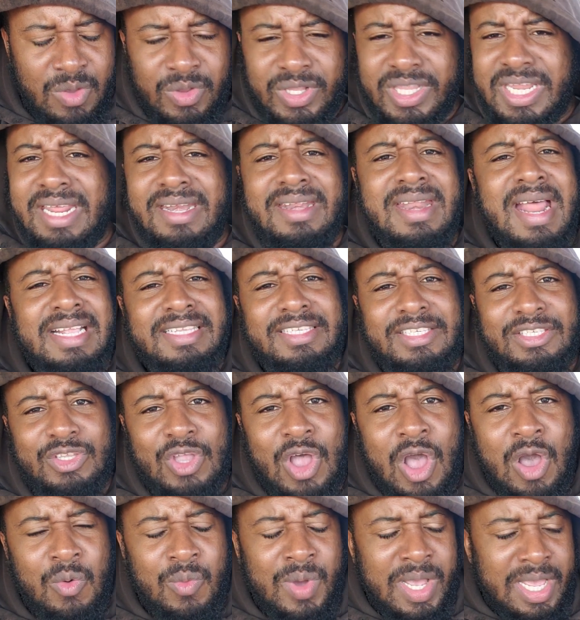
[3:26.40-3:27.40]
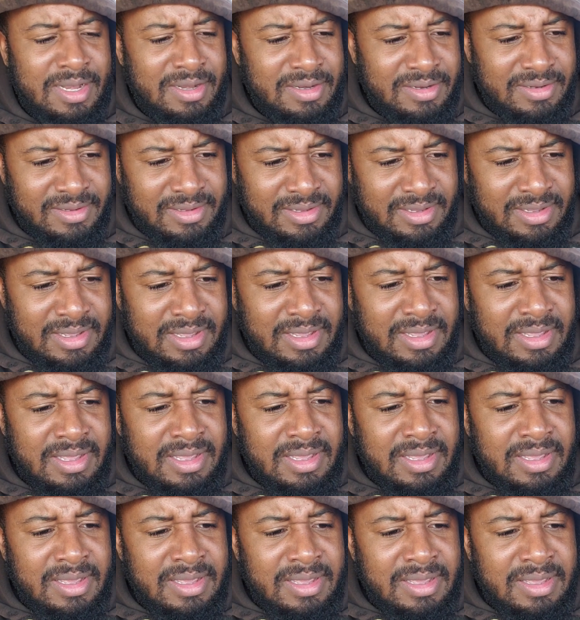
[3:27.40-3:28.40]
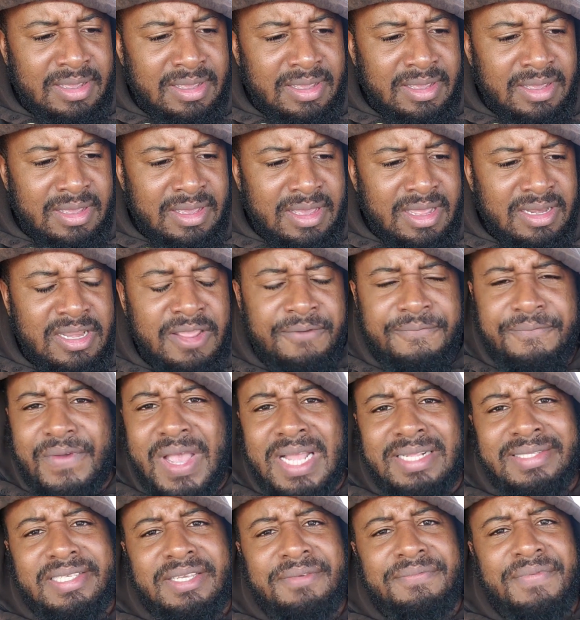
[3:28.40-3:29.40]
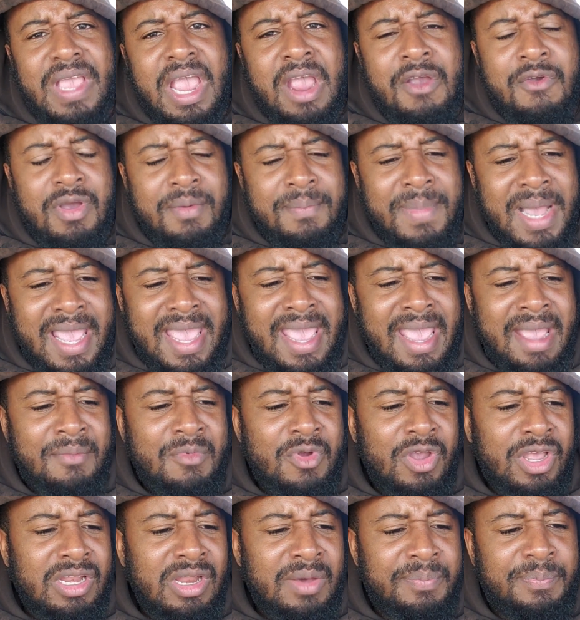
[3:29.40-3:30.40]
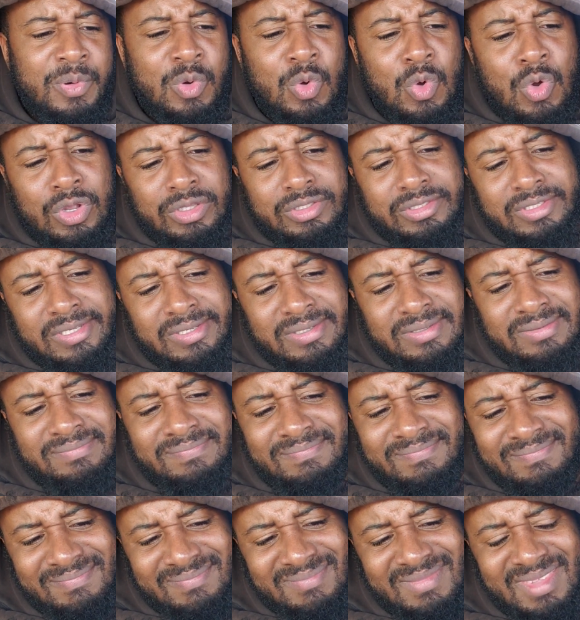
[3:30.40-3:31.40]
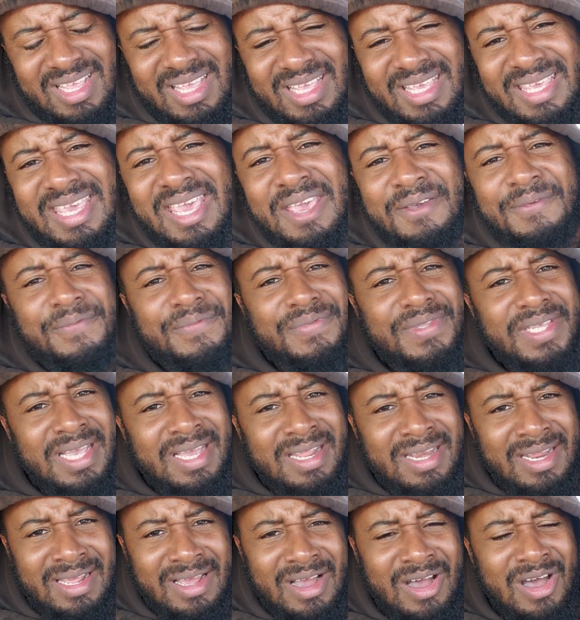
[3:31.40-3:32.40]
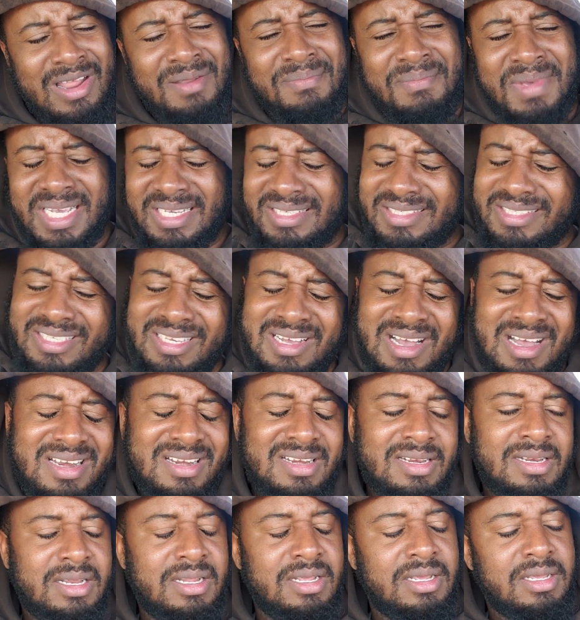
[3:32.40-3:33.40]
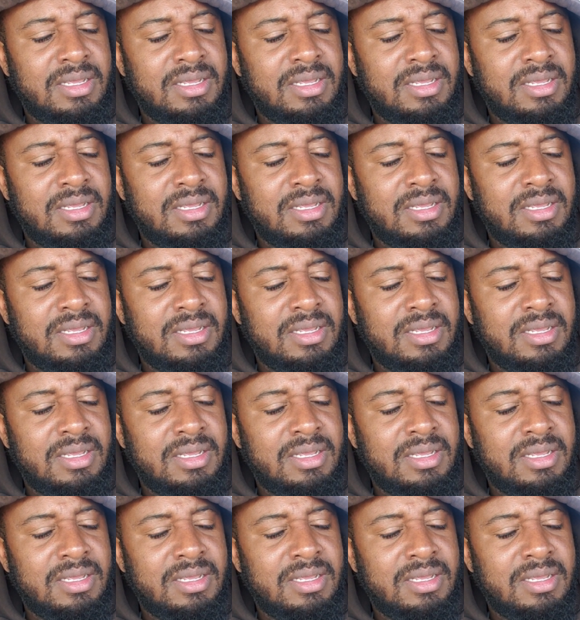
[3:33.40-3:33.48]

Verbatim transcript: did not start well. Defensive error by Aymeric Laporte, gifted Heung Min Son,